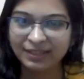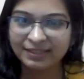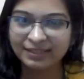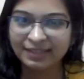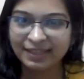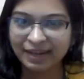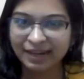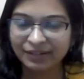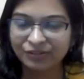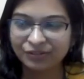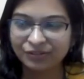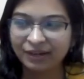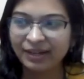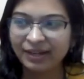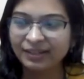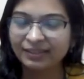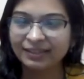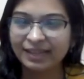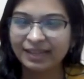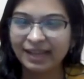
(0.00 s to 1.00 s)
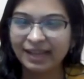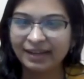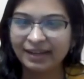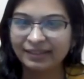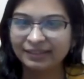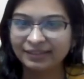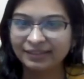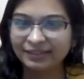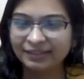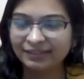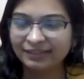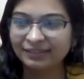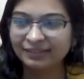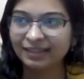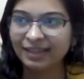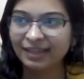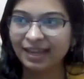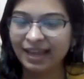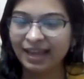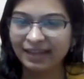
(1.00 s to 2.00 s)
set, right? The character
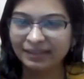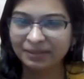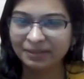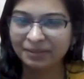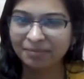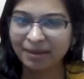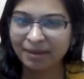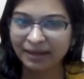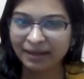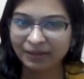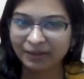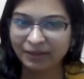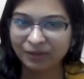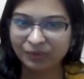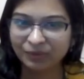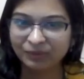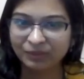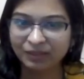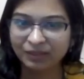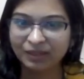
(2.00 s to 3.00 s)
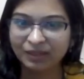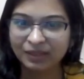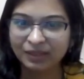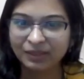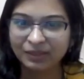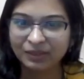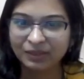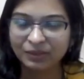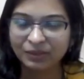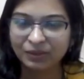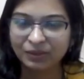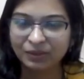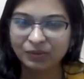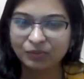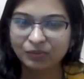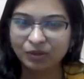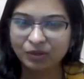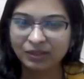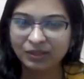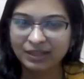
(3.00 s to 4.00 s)
and the background. Now
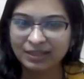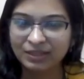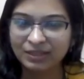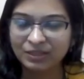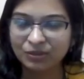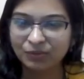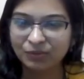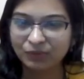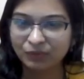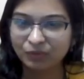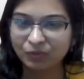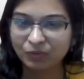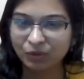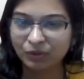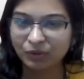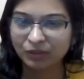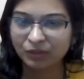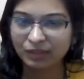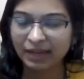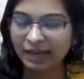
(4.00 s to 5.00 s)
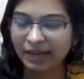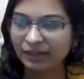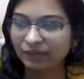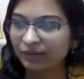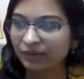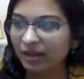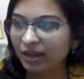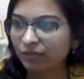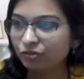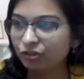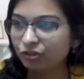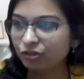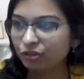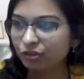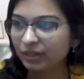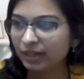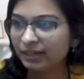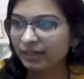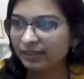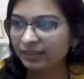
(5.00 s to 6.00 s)
what else do we want? And we have
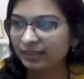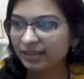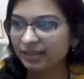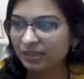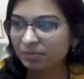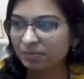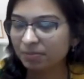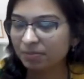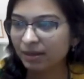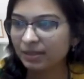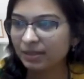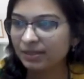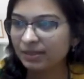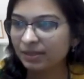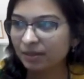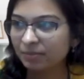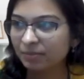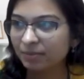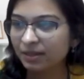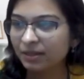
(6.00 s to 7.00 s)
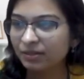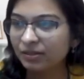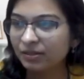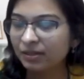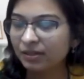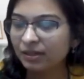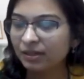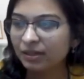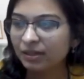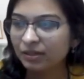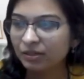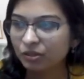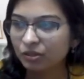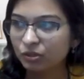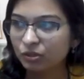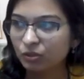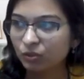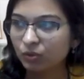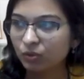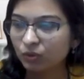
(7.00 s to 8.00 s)
shrink this bus a bit.
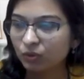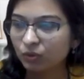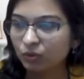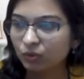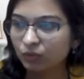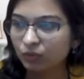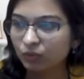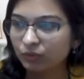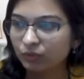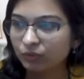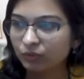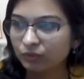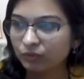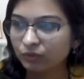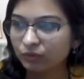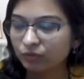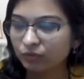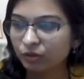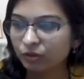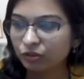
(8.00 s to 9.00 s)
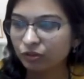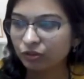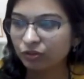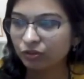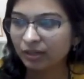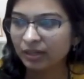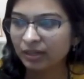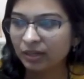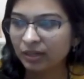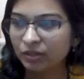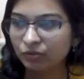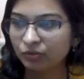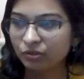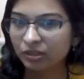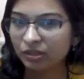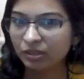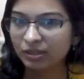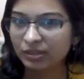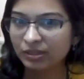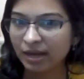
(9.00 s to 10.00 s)
So for shrink, you
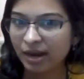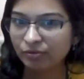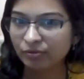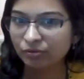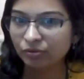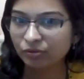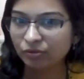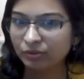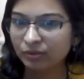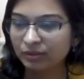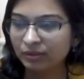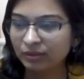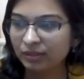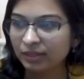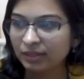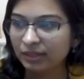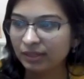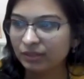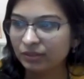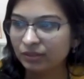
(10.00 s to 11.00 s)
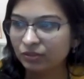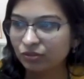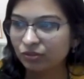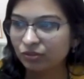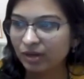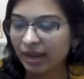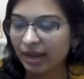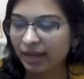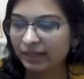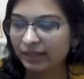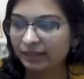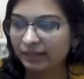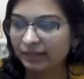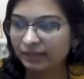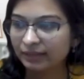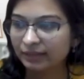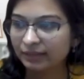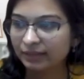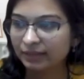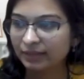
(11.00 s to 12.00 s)
just have to drag
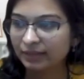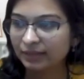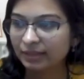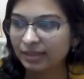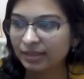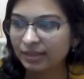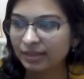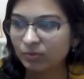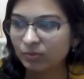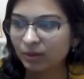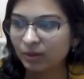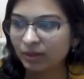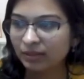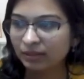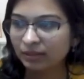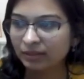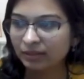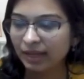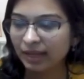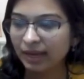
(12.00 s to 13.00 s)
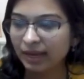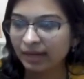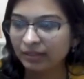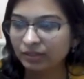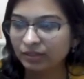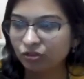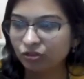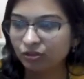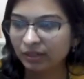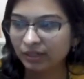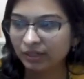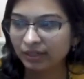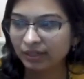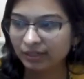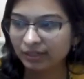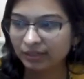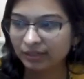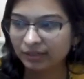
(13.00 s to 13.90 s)
this one and shrink it.